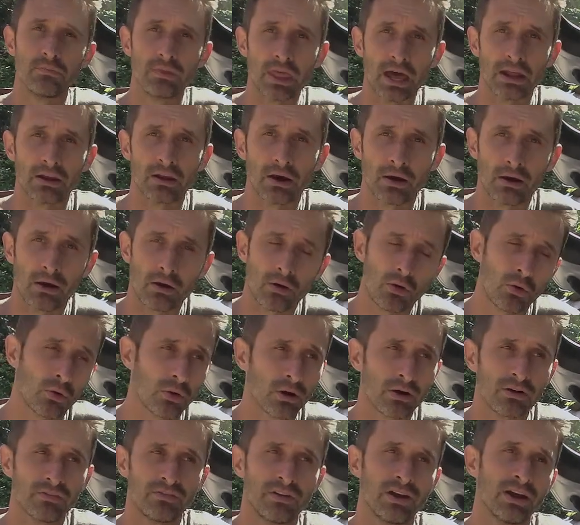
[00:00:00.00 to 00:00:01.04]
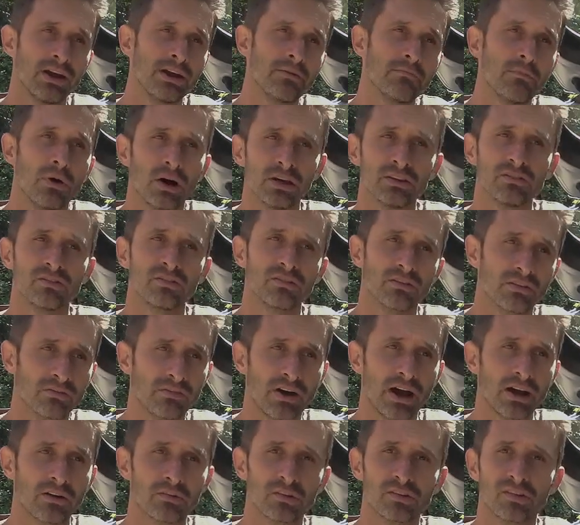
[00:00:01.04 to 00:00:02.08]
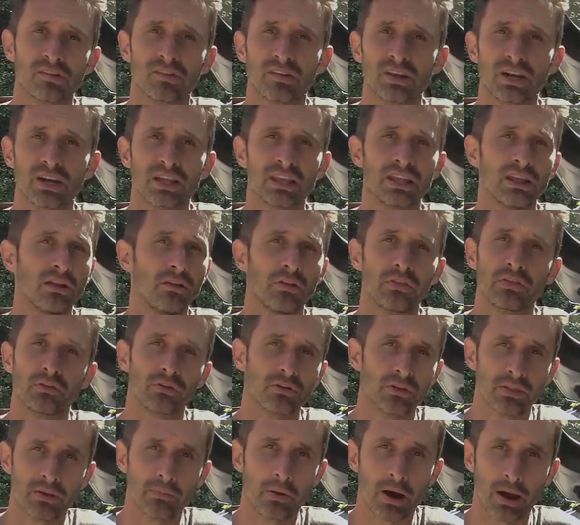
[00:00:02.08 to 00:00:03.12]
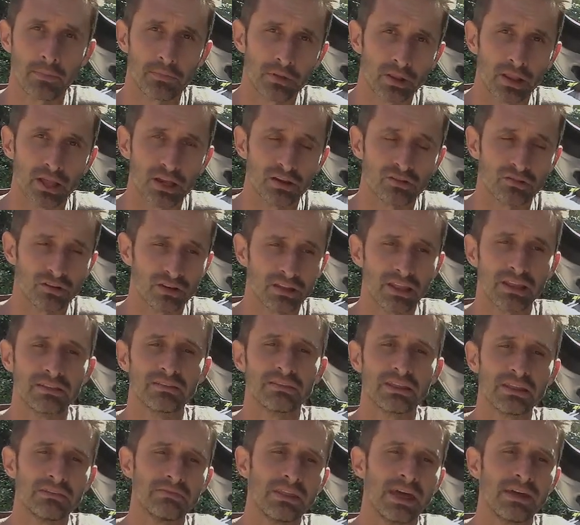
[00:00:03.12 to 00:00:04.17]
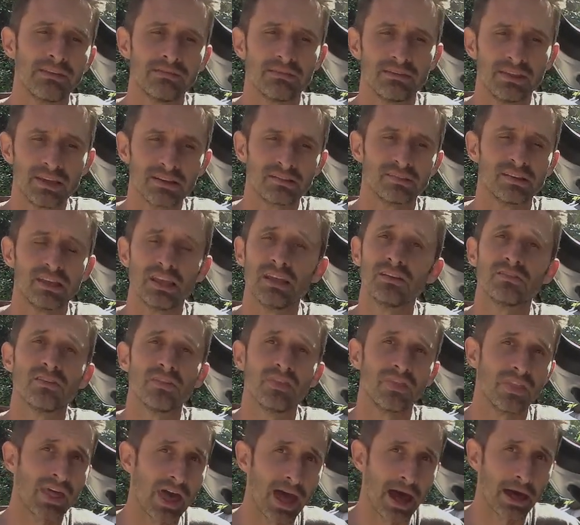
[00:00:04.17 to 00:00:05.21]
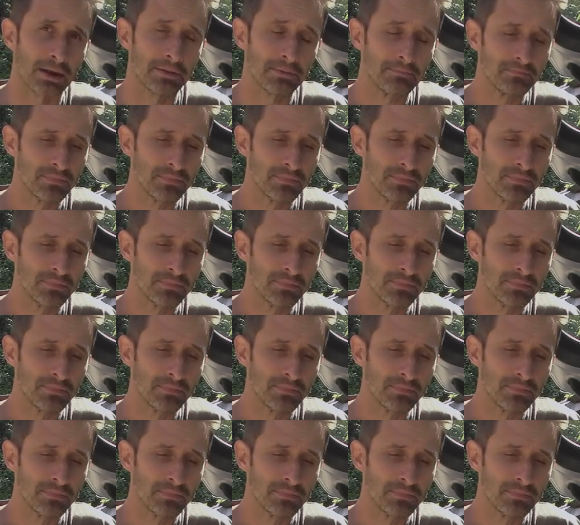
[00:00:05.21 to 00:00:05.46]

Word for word: that horrifying monster virus that's going to kill a third of the population. That, that, that this isn't that.